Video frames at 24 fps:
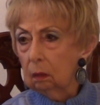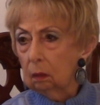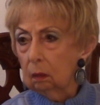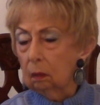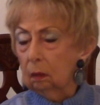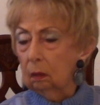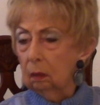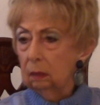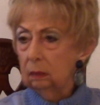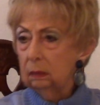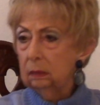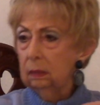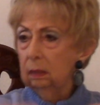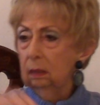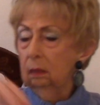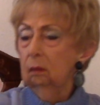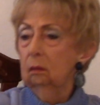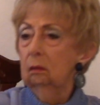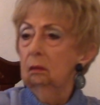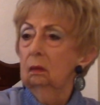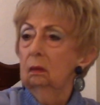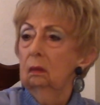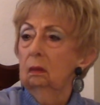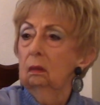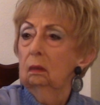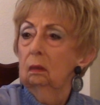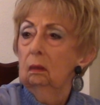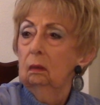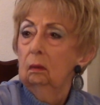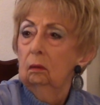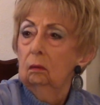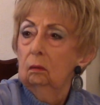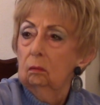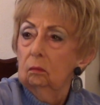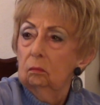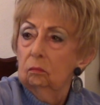Let's see.
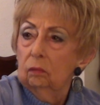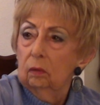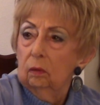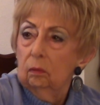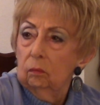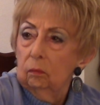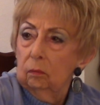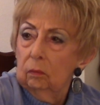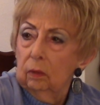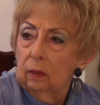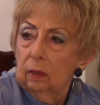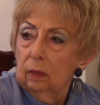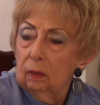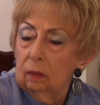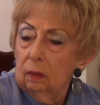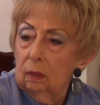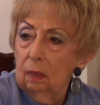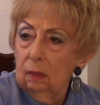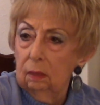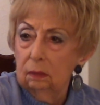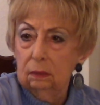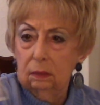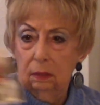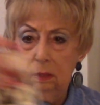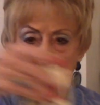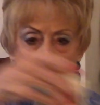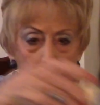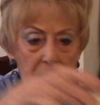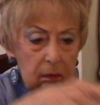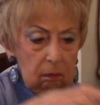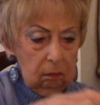I would recognize that.